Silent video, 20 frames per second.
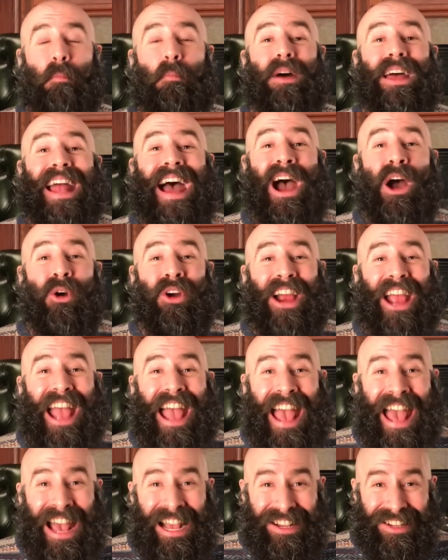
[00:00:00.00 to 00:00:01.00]
But our
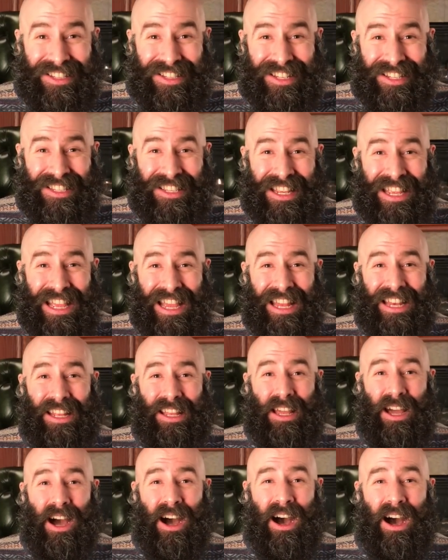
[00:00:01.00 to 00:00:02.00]
ecstasy
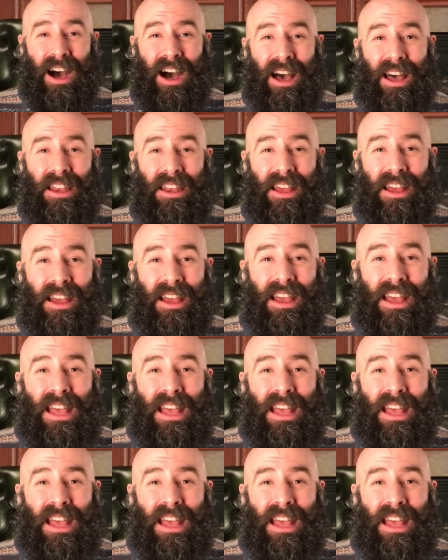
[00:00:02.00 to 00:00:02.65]
in God